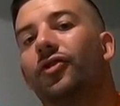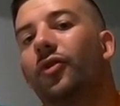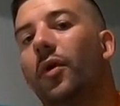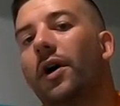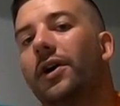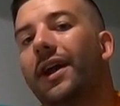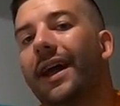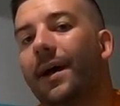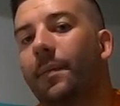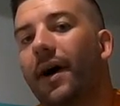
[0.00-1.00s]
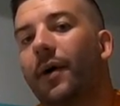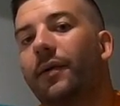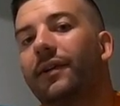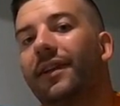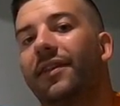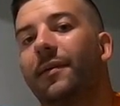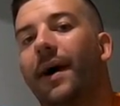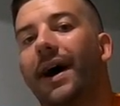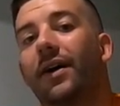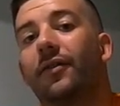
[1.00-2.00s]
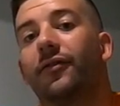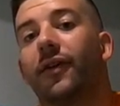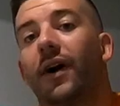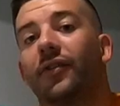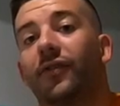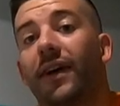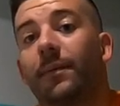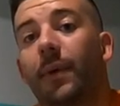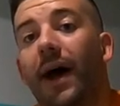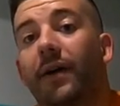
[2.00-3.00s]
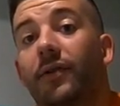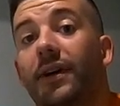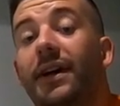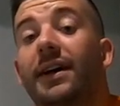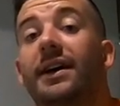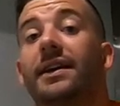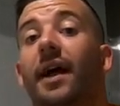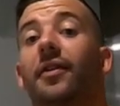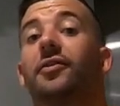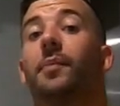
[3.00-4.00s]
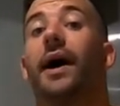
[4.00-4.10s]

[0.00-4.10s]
200 amp hour lithium iron phosphate battery. Now this